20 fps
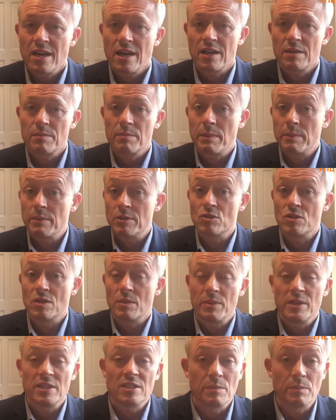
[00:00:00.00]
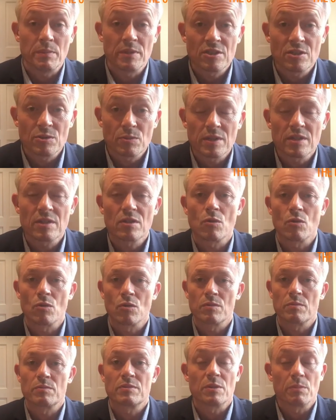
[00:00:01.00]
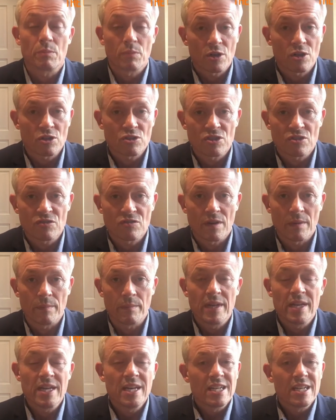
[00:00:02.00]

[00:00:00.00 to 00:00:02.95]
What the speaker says: like maybe doing a piece of business with or to purchase from,